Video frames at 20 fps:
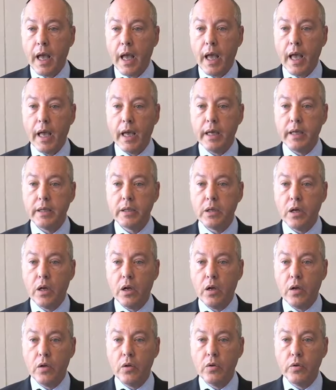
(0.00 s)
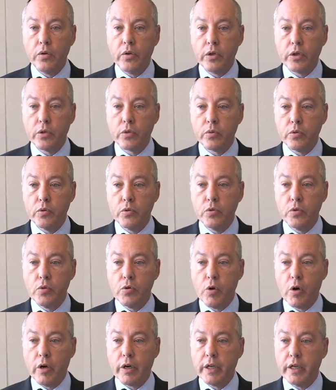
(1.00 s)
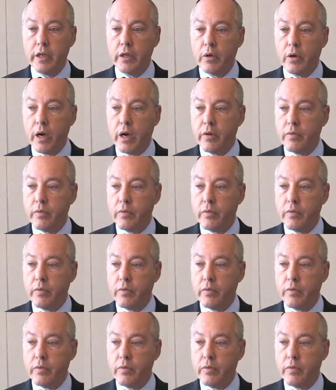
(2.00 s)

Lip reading: and all the crew who are here